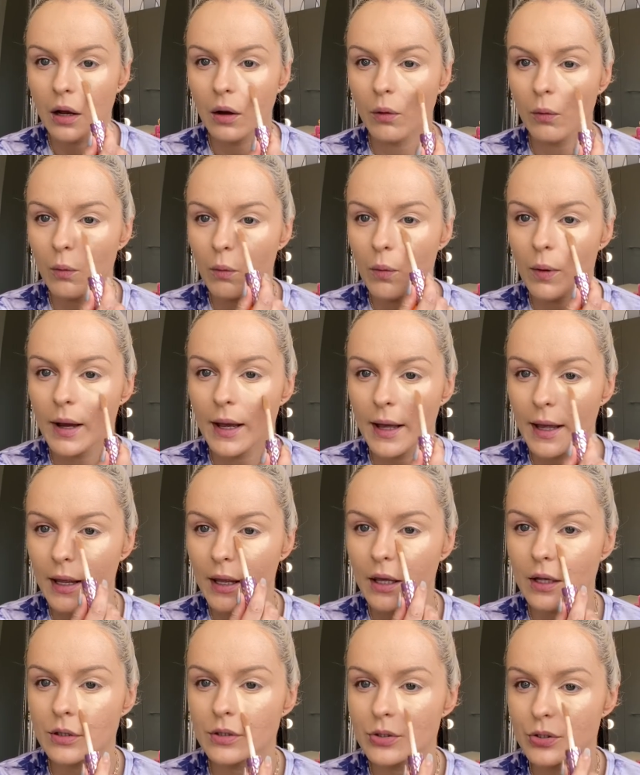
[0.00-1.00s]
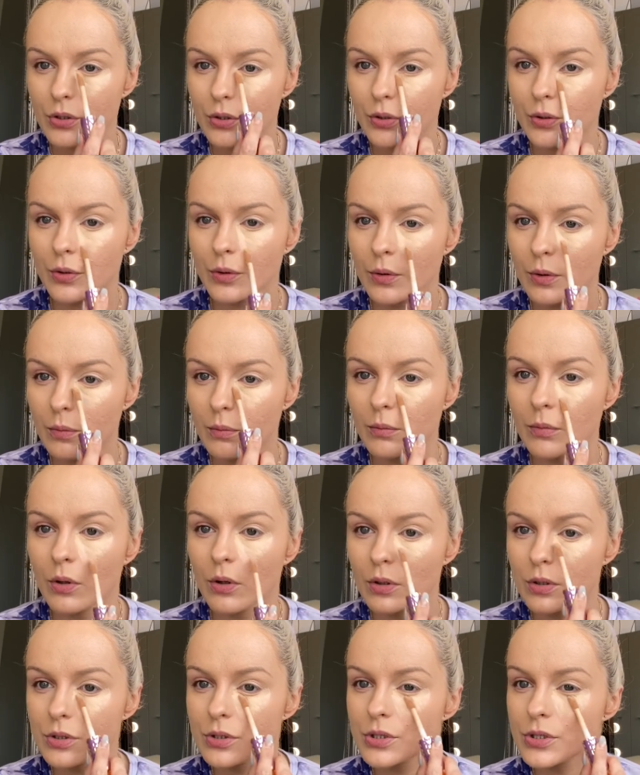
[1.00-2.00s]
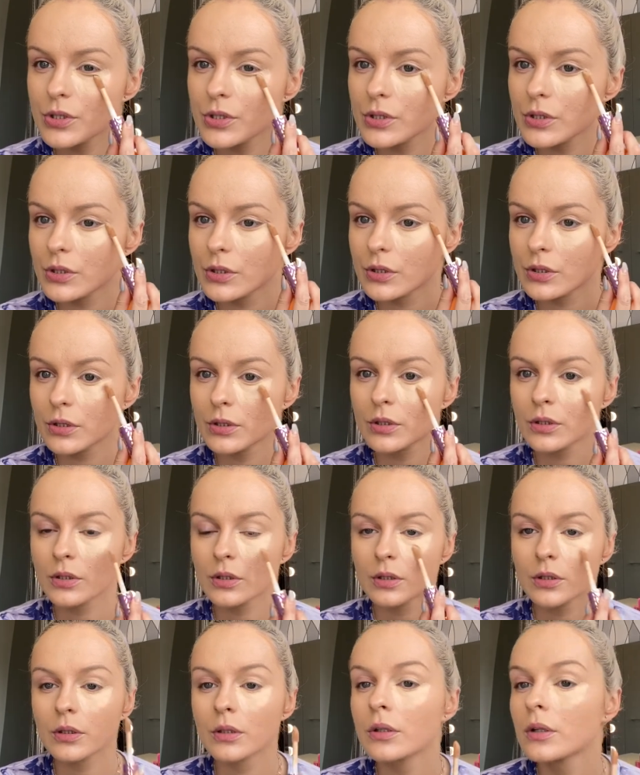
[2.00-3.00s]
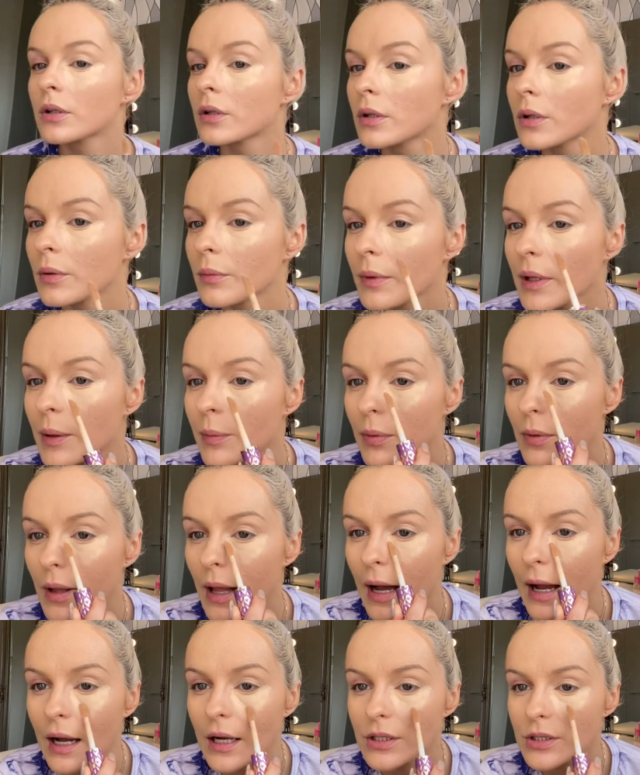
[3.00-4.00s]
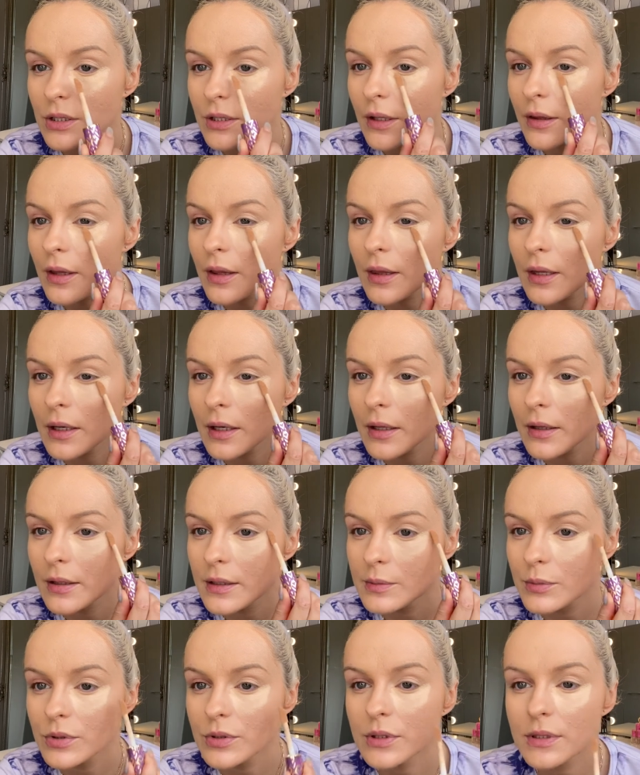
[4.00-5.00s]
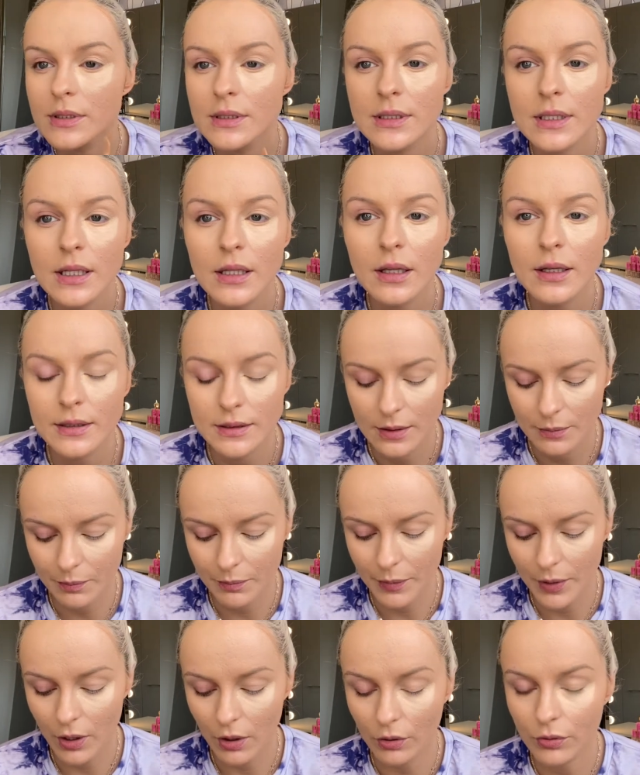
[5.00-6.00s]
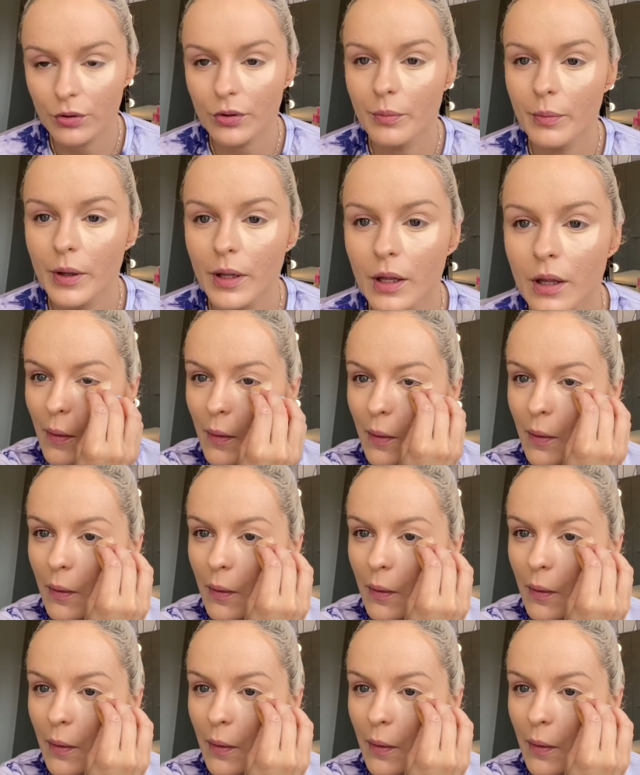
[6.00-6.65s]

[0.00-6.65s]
Way too much. People actually think they need this much concealer. It's beyond me.